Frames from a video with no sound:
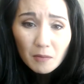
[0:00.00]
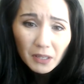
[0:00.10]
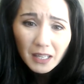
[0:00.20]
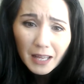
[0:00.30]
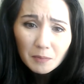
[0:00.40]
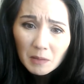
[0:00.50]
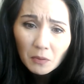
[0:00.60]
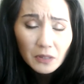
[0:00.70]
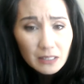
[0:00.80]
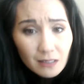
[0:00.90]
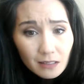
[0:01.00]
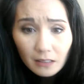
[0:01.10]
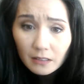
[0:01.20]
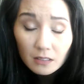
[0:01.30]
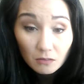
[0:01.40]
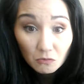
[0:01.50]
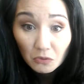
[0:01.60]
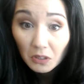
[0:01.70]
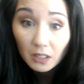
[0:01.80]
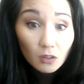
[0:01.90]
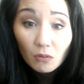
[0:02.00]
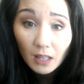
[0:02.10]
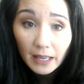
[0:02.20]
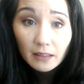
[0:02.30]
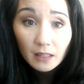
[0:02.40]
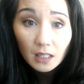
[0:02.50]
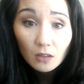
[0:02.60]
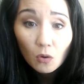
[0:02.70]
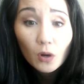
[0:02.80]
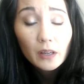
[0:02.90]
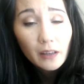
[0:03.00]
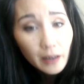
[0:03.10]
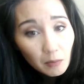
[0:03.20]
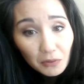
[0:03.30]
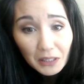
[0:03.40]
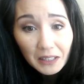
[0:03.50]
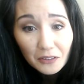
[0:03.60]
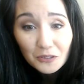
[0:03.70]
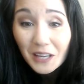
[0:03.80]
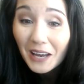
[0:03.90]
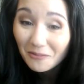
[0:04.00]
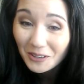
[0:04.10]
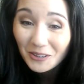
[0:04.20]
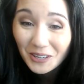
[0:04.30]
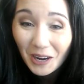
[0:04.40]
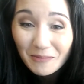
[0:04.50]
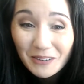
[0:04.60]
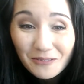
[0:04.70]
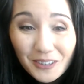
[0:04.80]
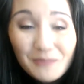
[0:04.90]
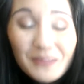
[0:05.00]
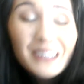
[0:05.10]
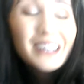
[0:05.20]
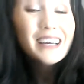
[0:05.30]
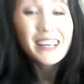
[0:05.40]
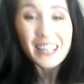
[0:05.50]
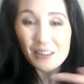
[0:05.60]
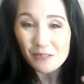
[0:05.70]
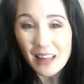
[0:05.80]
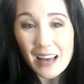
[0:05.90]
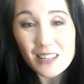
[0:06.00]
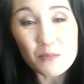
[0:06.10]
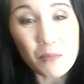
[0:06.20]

But a lot of people, they still just really don't like the E chord, and I completely understand where you're coming from. If that is